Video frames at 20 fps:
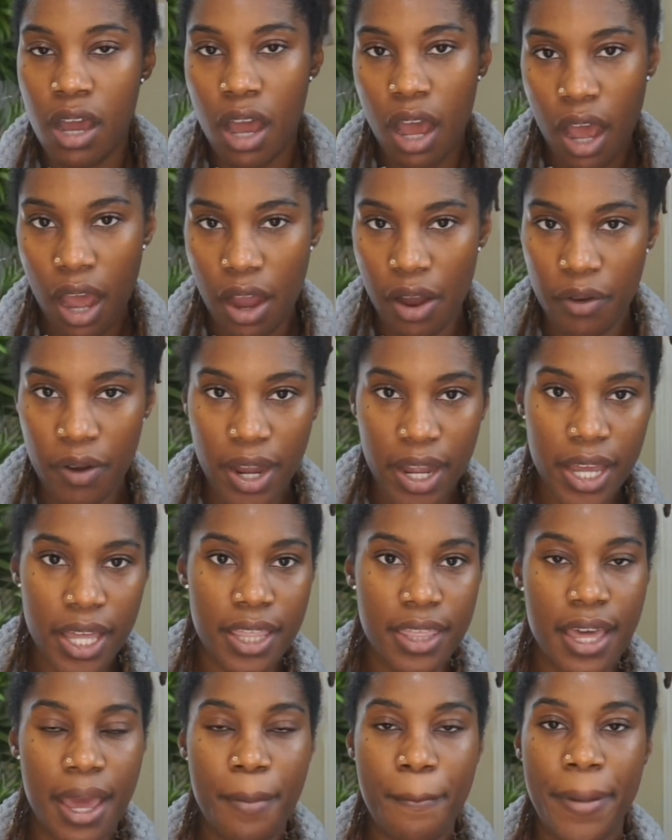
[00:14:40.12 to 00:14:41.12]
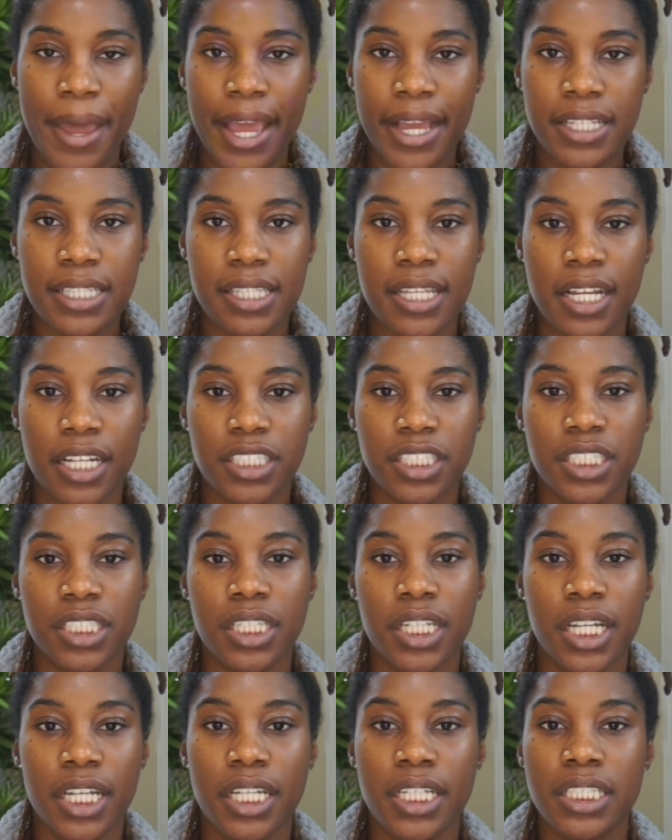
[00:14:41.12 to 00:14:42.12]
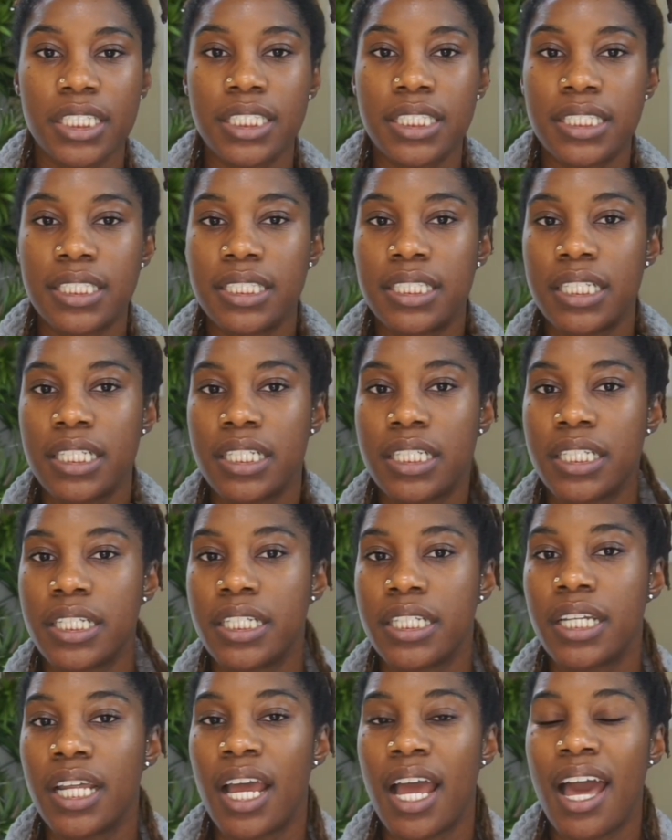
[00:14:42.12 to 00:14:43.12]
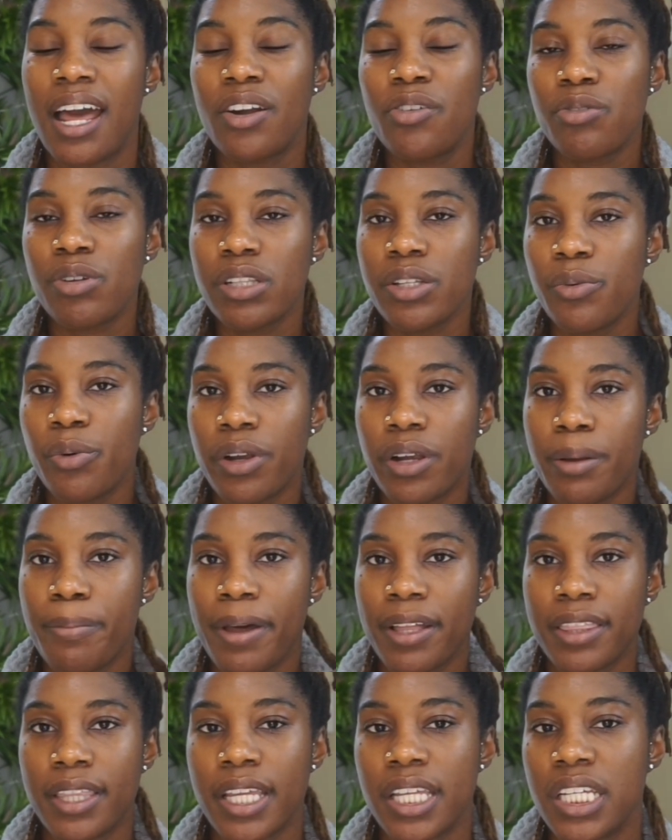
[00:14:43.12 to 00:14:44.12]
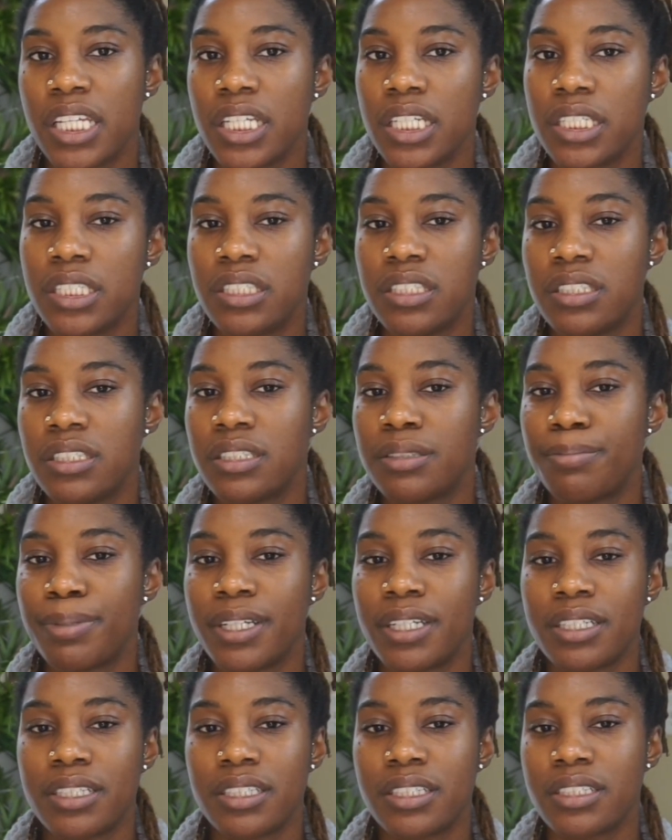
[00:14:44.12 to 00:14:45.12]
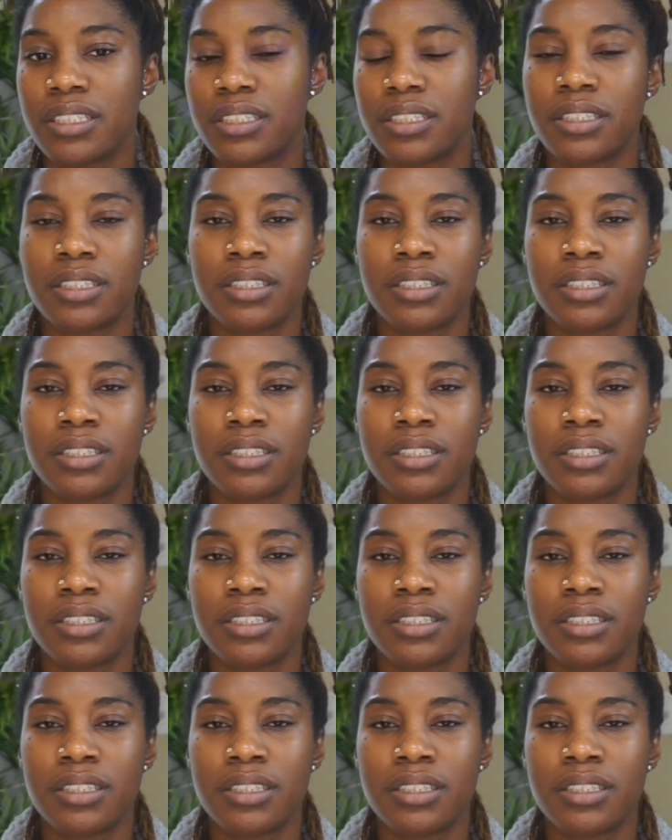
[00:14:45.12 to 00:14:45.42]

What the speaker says: Alright, that back section is done. I don't really worry about the ends because